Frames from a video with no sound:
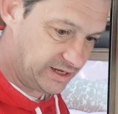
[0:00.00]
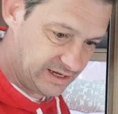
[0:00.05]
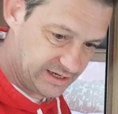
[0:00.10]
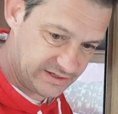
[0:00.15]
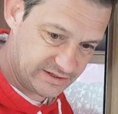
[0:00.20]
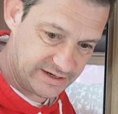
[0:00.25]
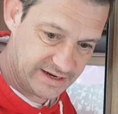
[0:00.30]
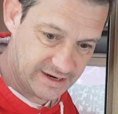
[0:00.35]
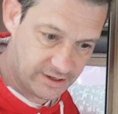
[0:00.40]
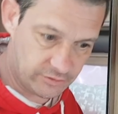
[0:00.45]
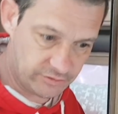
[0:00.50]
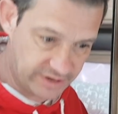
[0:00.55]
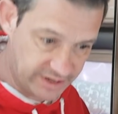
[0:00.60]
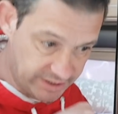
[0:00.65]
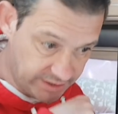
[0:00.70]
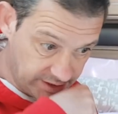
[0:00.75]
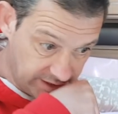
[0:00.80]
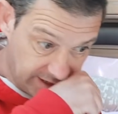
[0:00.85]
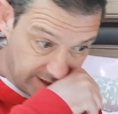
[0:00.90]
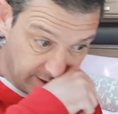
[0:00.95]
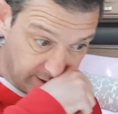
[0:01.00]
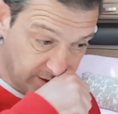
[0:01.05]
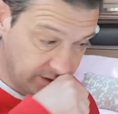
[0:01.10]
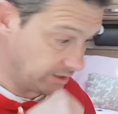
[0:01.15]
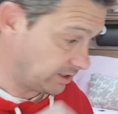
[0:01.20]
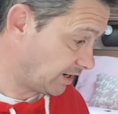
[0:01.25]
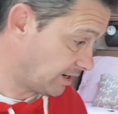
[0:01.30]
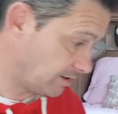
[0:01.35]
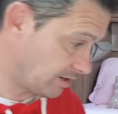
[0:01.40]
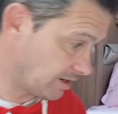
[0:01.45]
It is now ready, yeah.
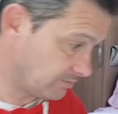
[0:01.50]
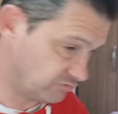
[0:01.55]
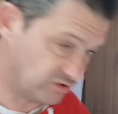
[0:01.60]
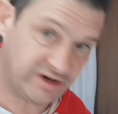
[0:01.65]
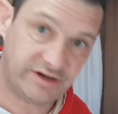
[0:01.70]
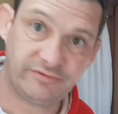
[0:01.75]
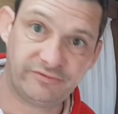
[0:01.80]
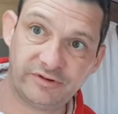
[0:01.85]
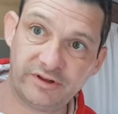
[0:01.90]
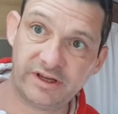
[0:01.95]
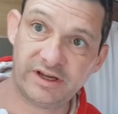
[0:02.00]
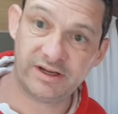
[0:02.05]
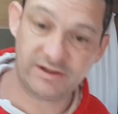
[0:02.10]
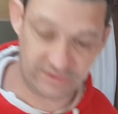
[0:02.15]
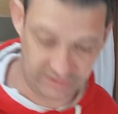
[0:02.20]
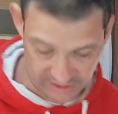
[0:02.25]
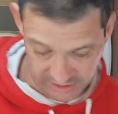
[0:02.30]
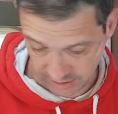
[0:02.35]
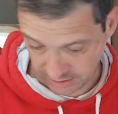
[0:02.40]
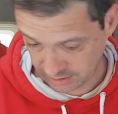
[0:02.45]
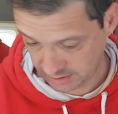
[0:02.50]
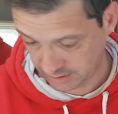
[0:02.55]
I'm ready for this, yeah.